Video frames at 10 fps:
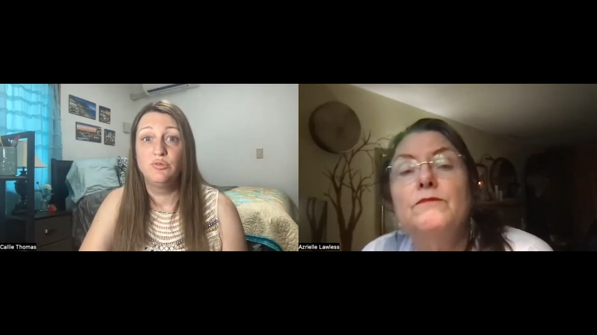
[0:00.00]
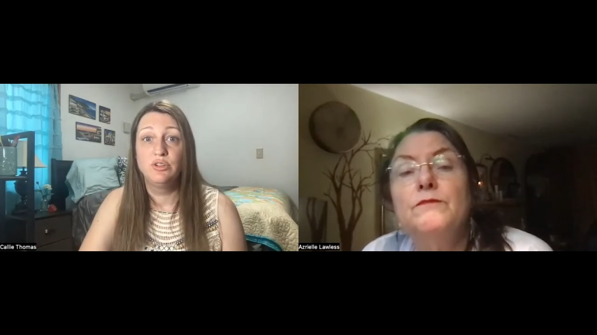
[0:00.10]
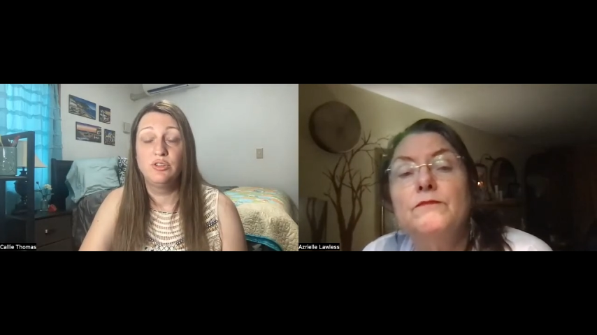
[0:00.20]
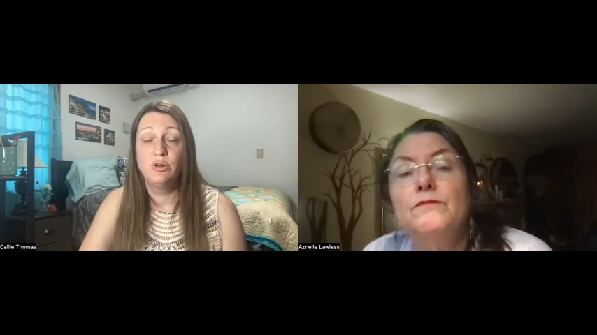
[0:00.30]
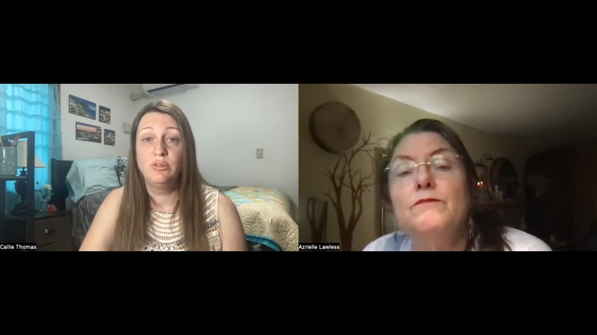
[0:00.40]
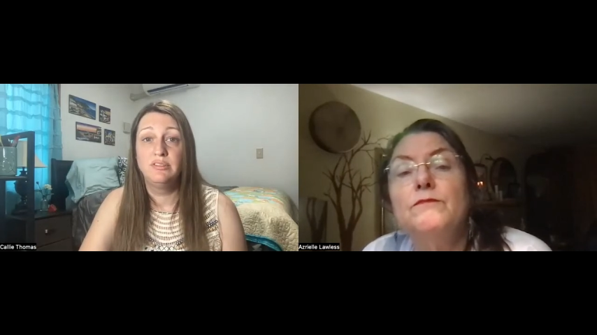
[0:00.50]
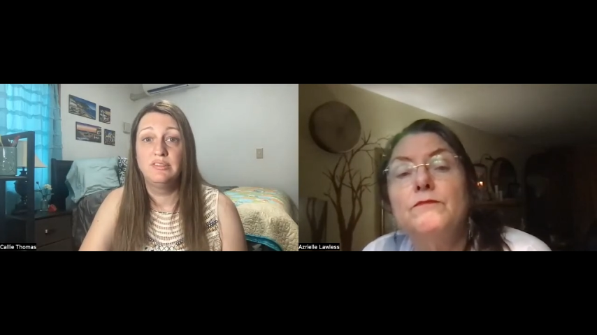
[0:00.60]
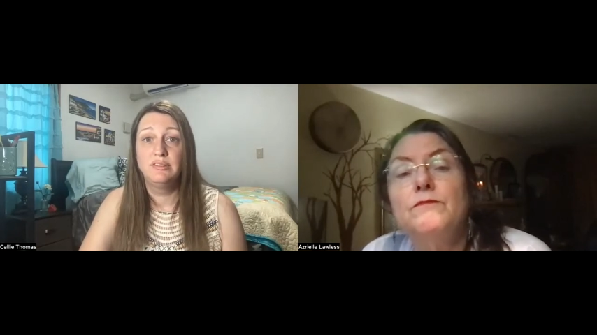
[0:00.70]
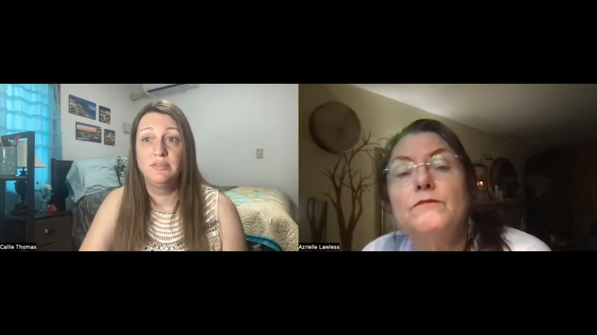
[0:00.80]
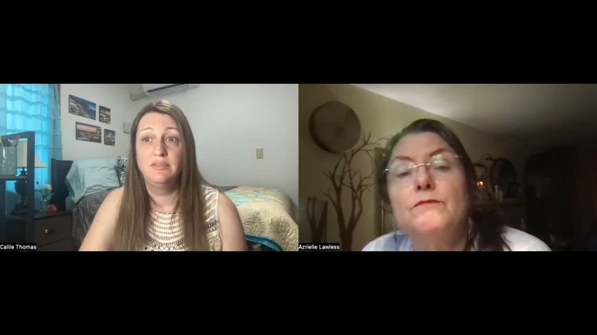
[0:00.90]
Speaker 1: free
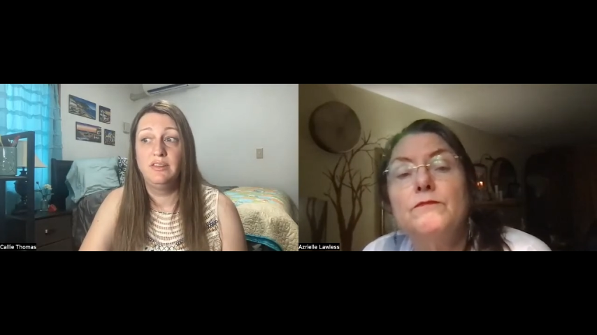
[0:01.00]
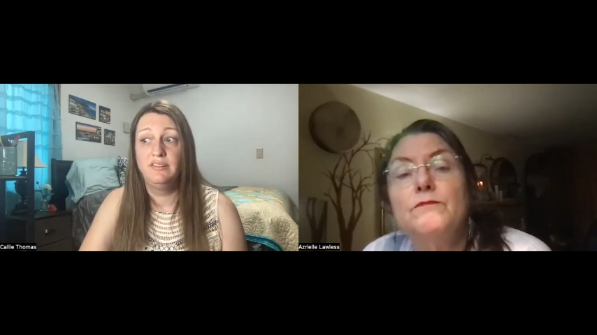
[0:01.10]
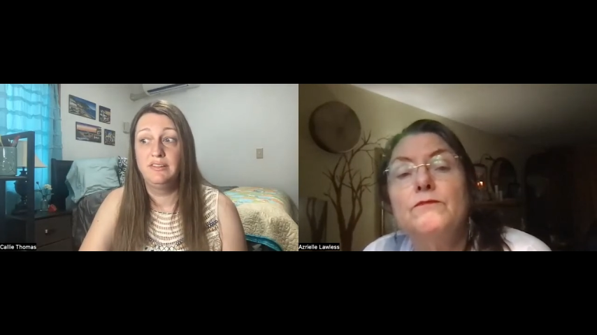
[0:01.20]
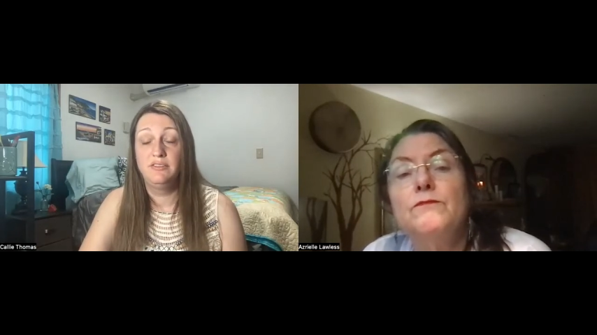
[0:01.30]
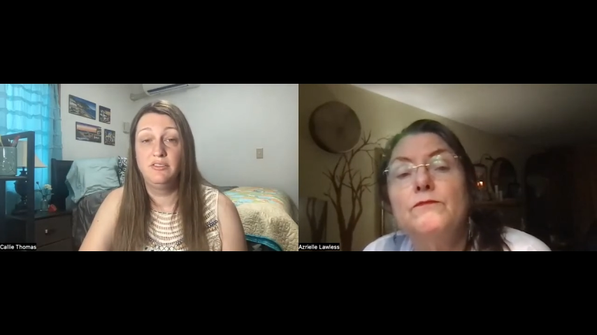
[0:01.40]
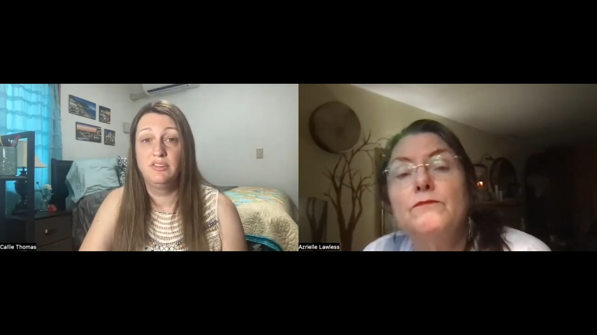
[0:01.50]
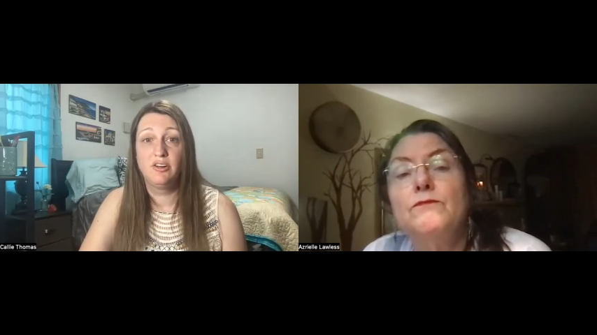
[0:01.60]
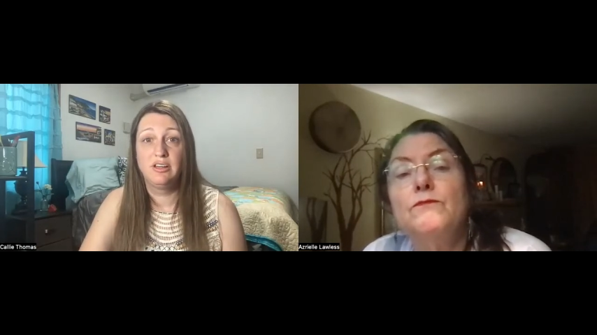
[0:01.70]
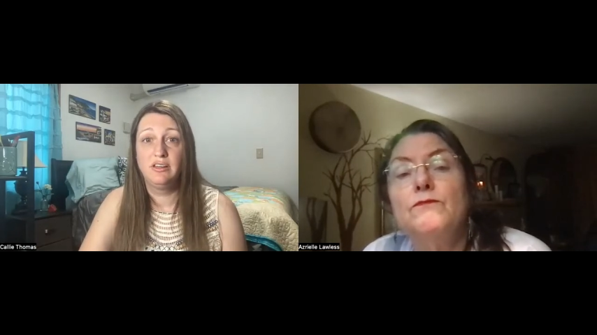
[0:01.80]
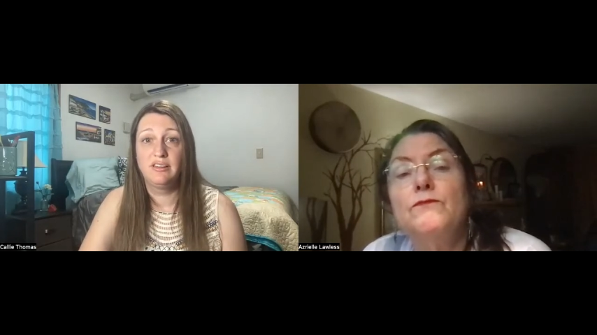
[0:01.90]
tokens this
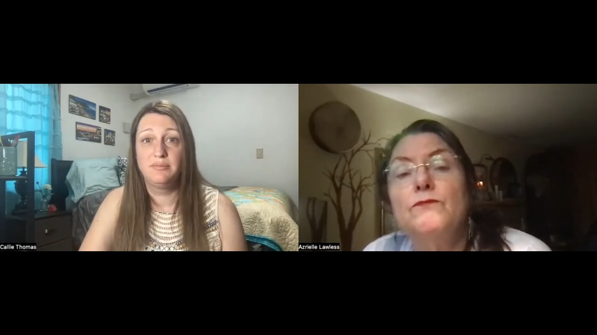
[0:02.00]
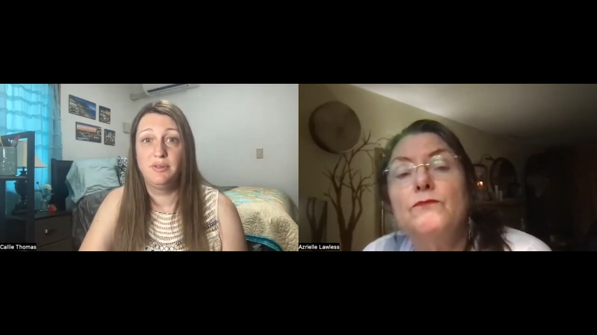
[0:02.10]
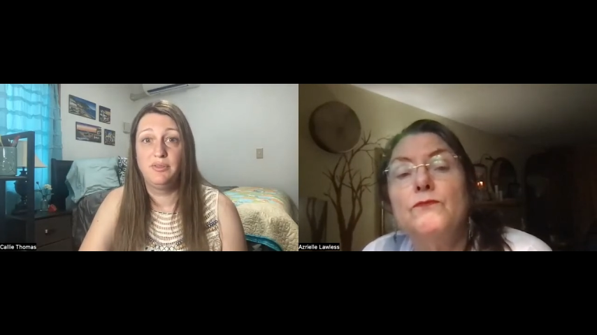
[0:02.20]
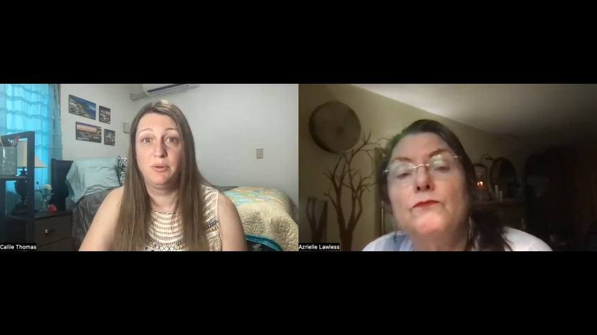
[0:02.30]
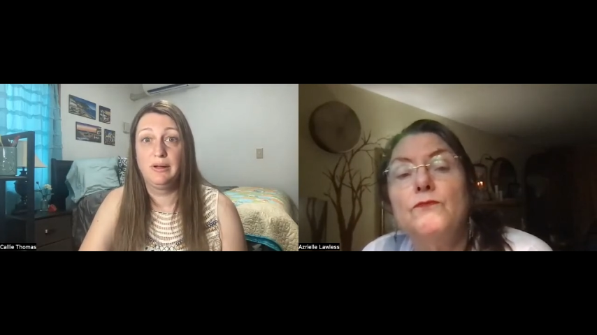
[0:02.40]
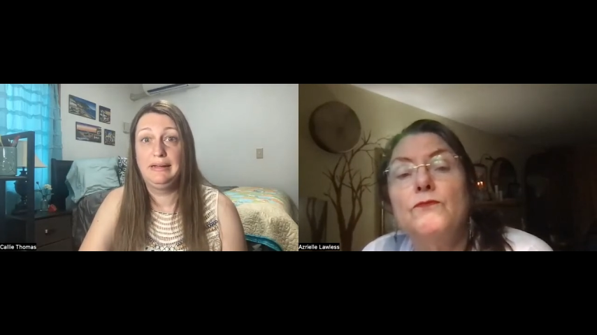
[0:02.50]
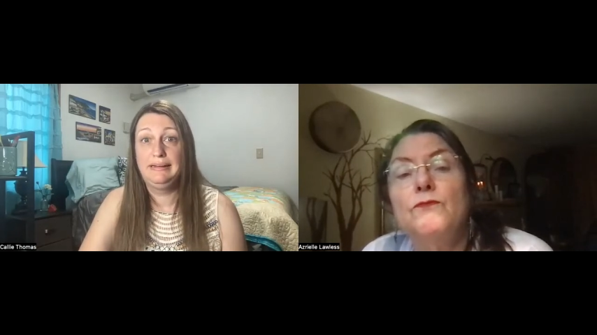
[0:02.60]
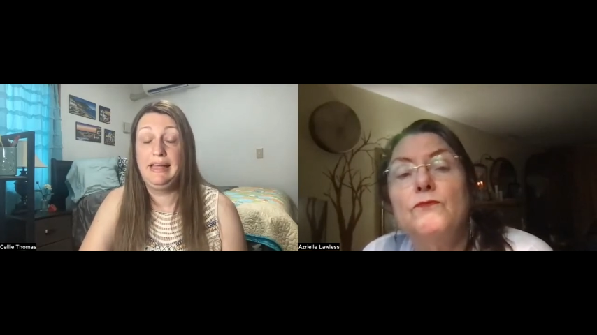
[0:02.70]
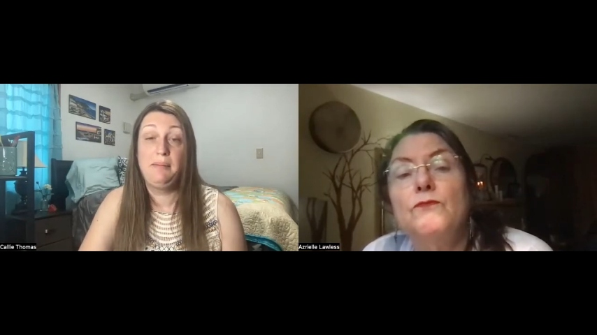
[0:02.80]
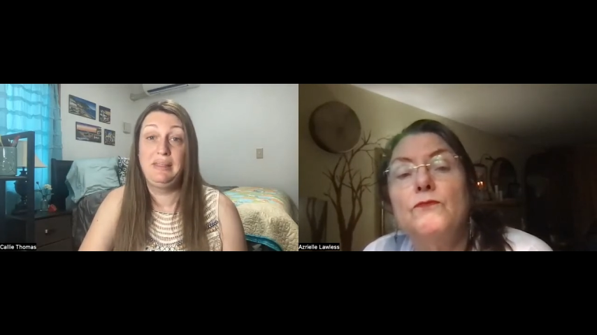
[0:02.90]
starting next month we're
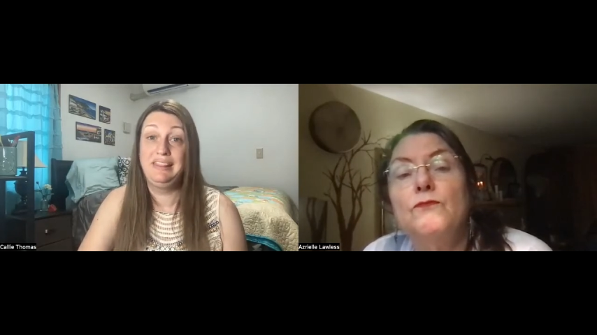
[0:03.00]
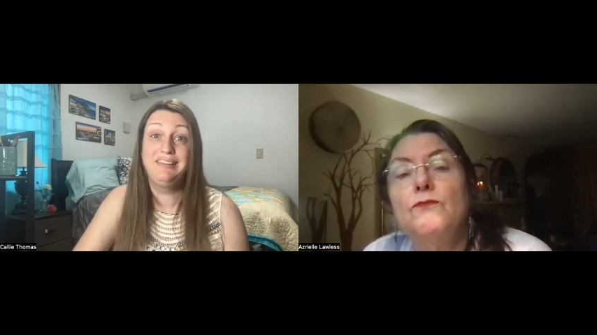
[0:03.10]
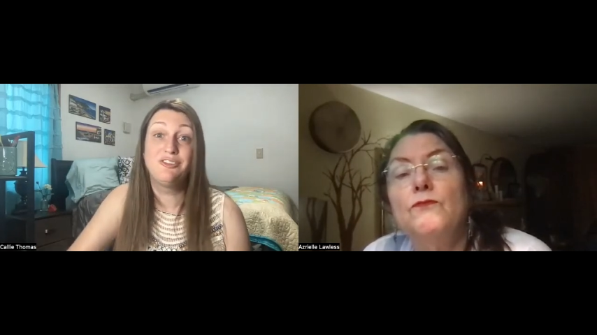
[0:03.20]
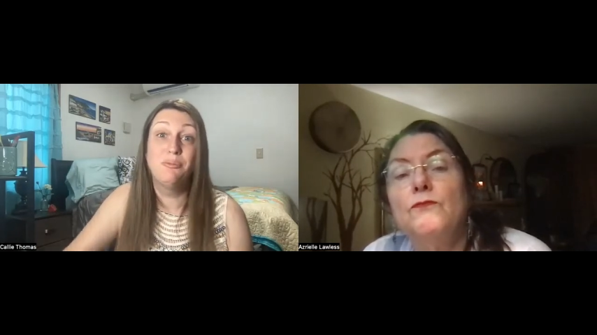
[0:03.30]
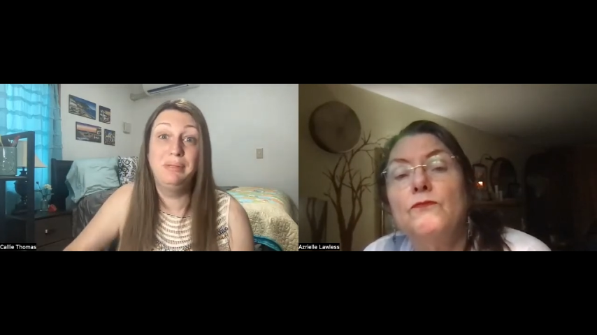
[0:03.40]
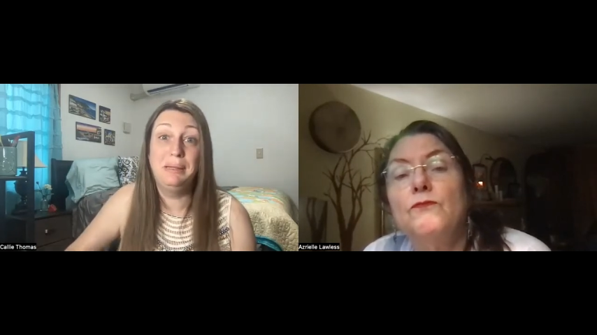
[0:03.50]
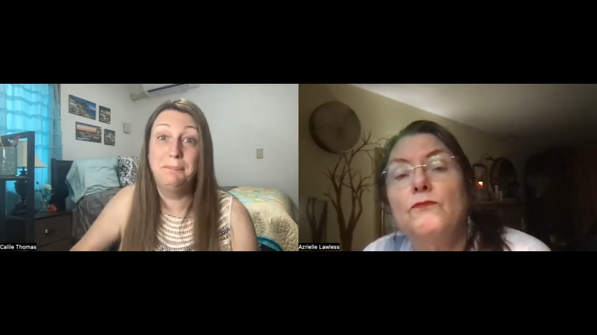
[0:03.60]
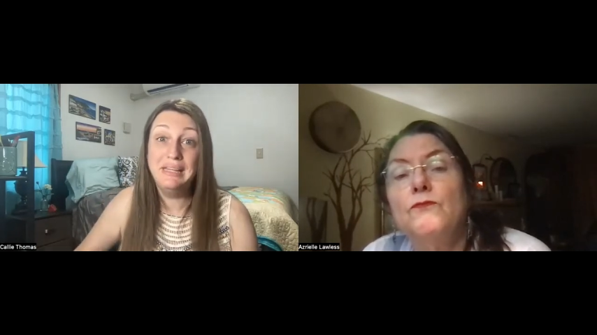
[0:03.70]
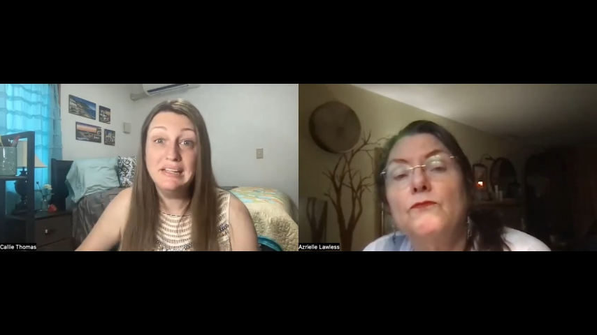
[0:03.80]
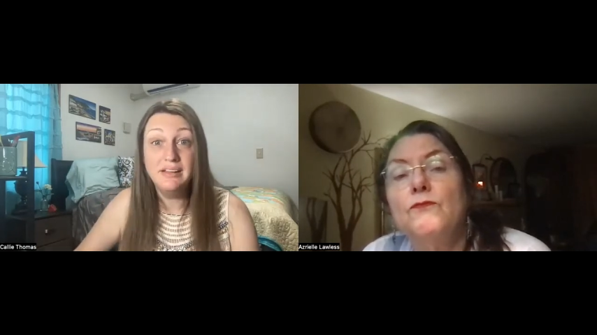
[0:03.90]
gonna i mean that's gonna be a
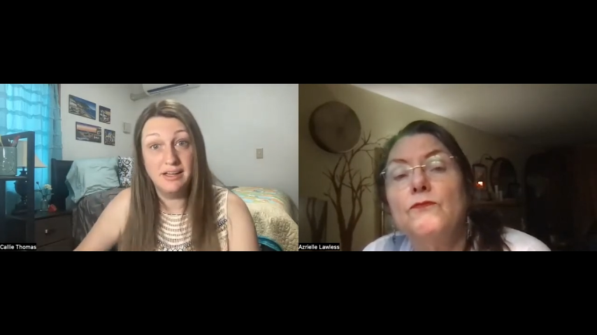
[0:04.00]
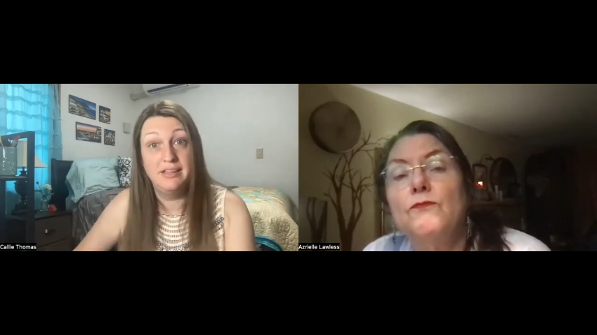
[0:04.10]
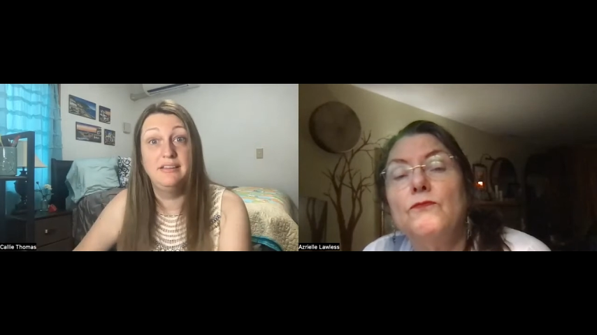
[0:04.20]
big cut